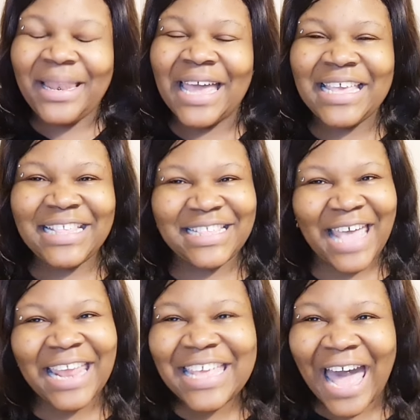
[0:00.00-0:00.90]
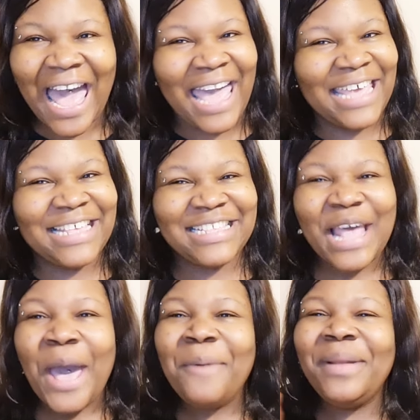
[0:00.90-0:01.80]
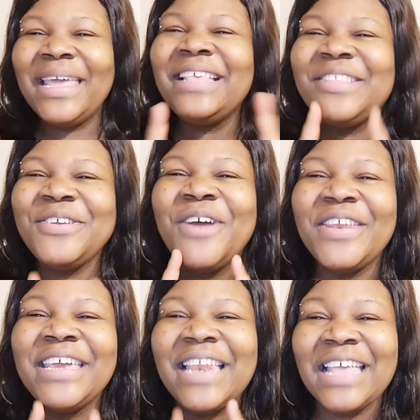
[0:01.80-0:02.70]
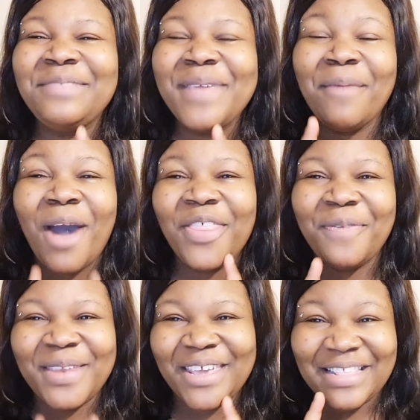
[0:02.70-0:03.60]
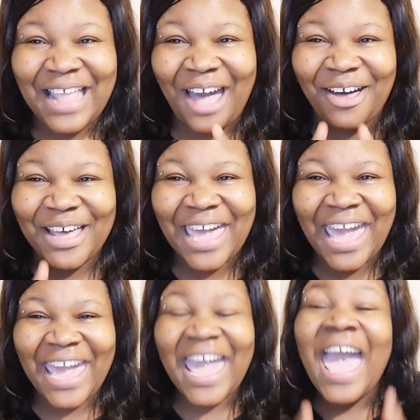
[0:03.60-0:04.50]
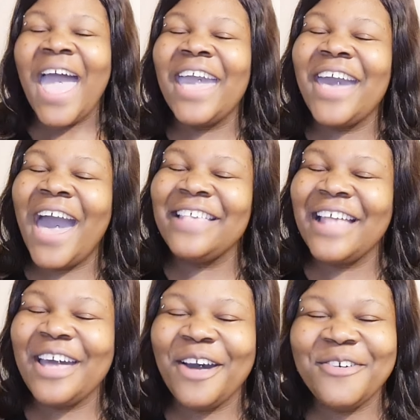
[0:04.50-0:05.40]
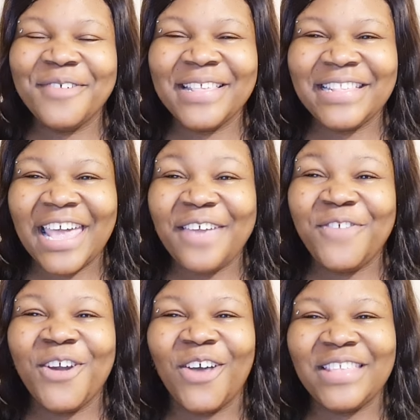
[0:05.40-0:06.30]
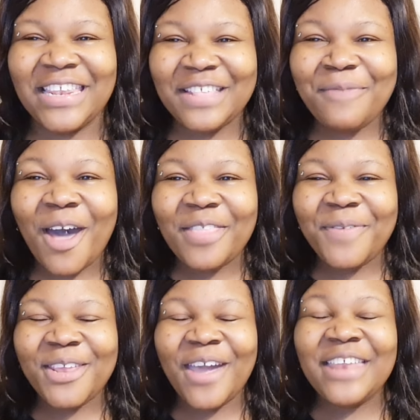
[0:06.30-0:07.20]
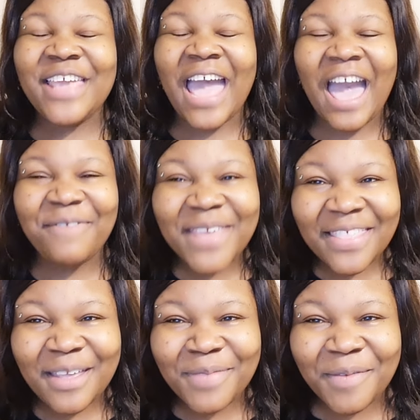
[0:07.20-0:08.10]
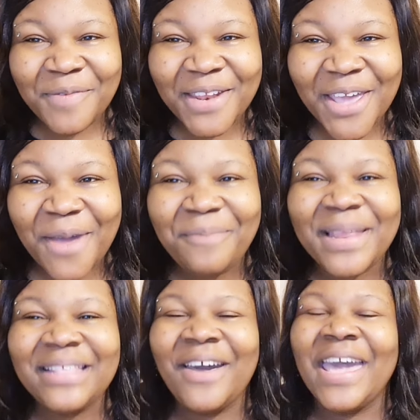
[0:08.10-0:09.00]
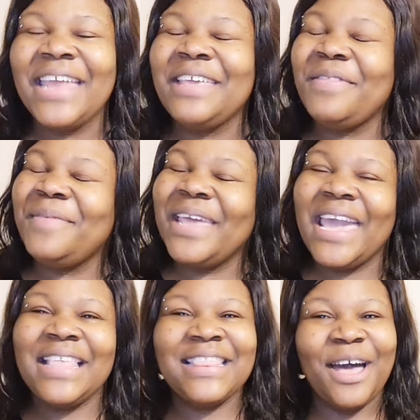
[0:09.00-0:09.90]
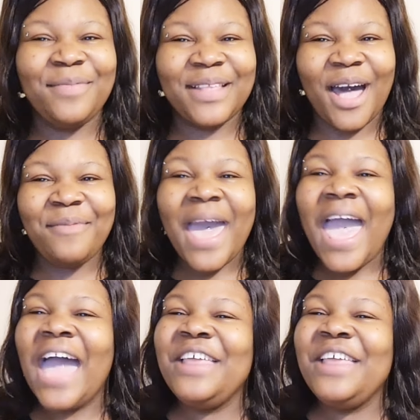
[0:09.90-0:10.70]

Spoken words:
But like I said, guys, please do not neglect me and my other videos now, okay? And guys, like I always say, if you got to this part of the video and you haven't yet thumbs up the video, please go ahead and give the video a thumbs up.